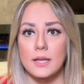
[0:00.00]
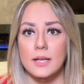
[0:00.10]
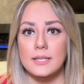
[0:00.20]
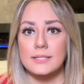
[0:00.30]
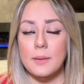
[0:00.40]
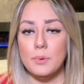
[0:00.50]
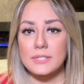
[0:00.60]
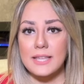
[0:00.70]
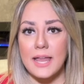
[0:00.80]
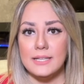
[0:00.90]
Simple
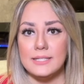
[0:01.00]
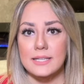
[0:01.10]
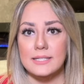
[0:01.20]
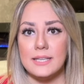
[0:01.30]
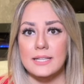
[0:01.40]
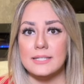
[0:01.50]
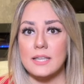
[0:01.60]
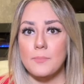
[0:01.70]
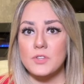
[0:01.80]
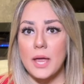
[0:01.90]
sentences can
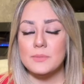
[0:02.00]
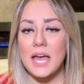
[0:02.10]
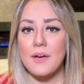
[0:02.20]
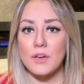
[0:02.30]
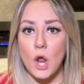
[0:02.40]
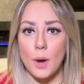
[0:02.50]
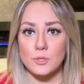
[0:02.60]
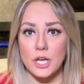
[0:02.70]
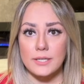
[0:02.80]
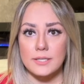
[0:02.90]
sometimes have an
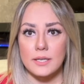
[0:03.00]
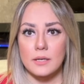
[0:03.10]
object.